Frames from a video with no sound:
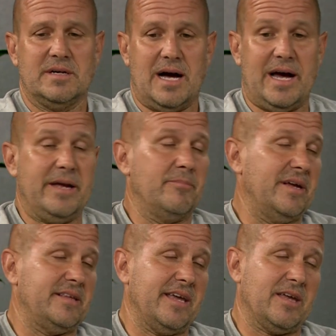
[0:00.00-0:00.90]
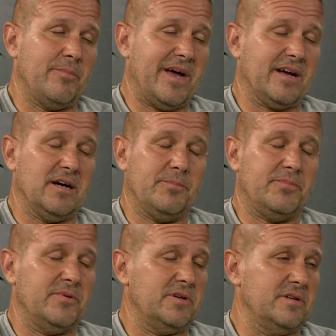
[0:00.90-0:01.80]
I might take it back up
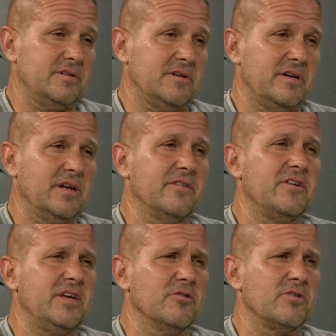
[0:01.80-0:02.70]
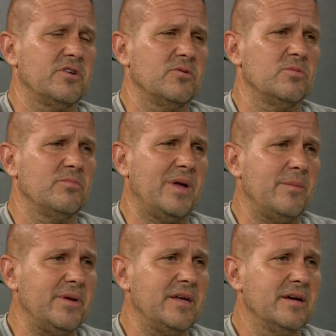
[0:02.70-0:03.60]
in another year or two,
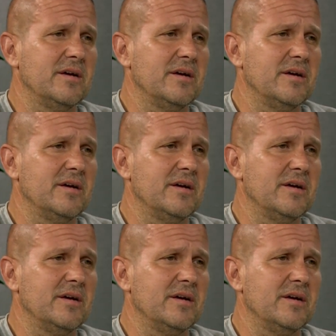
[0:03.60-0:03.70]
maybe.